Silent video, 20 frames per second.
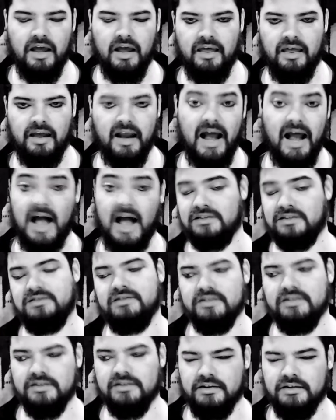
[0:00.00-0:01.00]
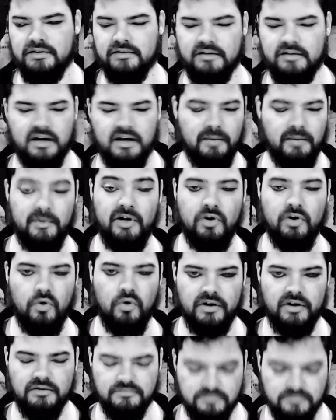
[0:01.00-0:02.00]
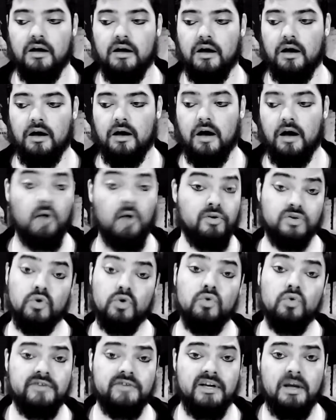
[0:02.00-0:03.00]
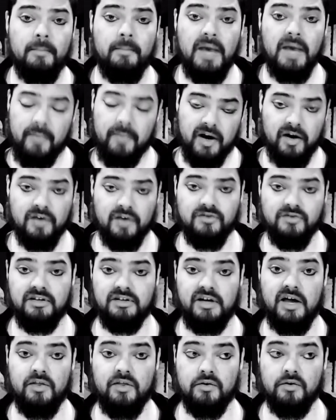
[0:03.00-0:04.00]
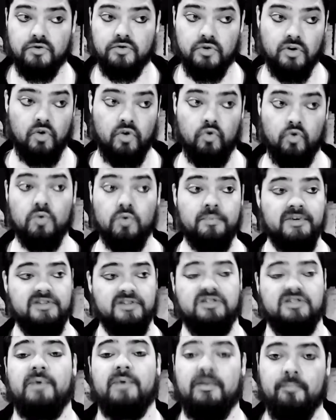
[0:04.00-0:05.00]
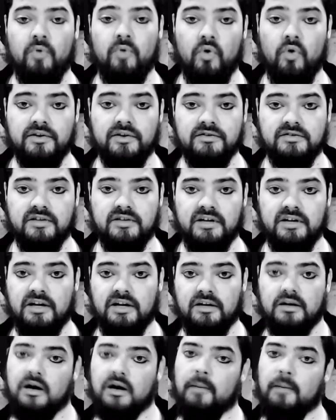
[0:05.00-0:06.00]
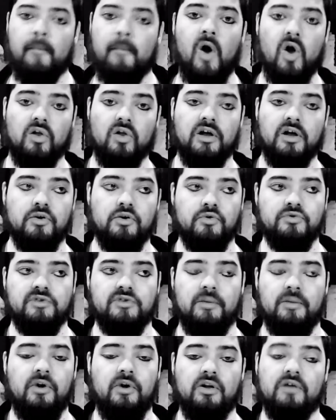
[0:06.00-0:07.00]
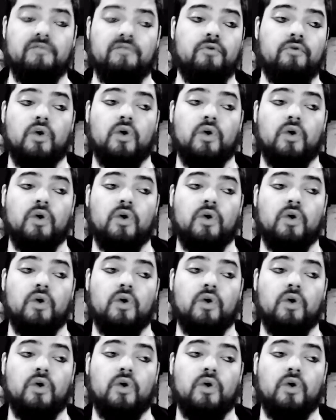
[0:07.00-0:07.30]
constantly. That could be annoying. What's cool is they could buy backgrounds together, so the group could spend points to get a Mala who's the Mala for